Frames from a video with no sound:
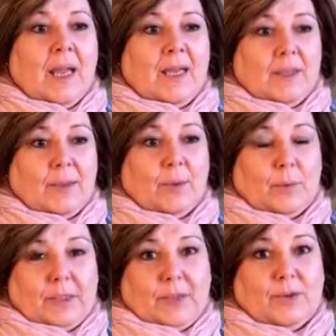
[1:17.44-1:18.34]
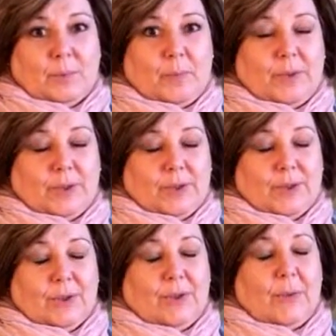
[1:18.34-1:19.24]
and you're willing to put
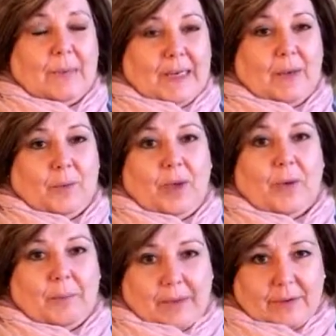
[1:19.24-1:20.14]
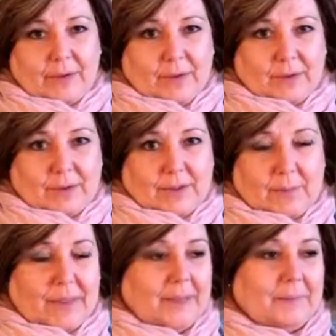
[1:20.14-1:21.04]
your money where your mouth is, so to
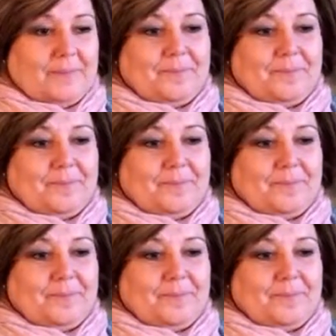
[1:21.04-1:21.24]
speak.